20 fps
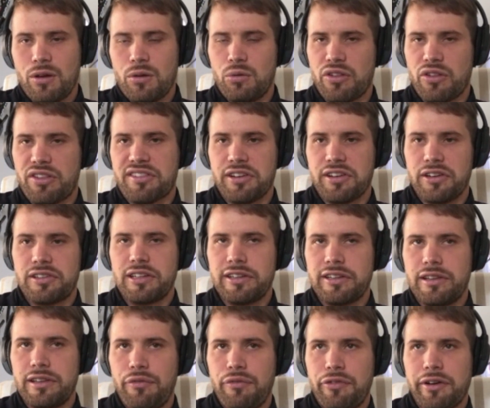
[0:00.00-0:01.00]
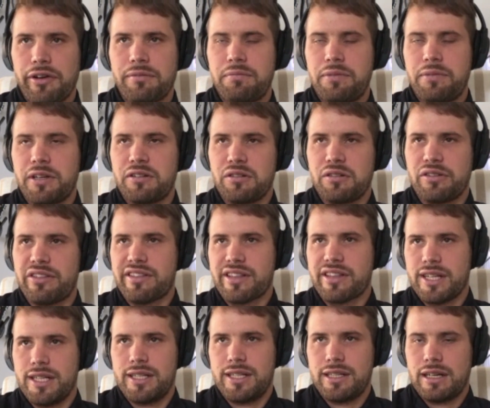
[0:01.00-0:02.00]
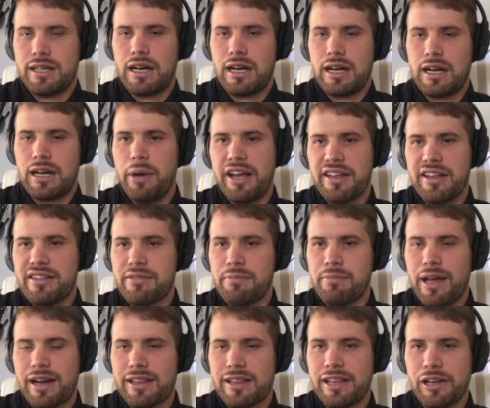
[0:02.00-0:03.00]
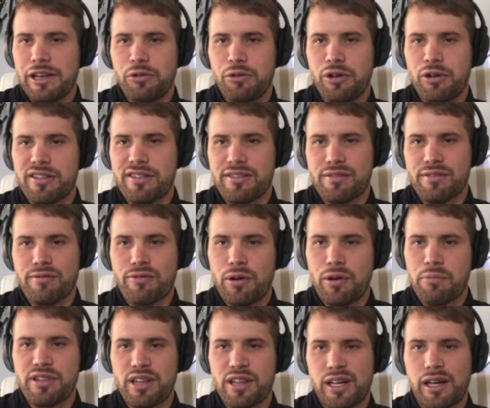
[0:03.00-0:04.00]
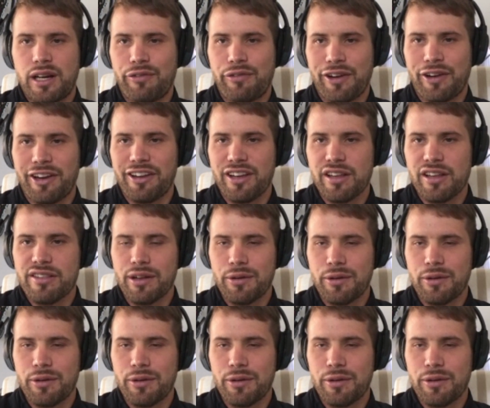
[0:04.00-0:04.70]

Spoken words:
Was totally different because our base back then was from South Africa.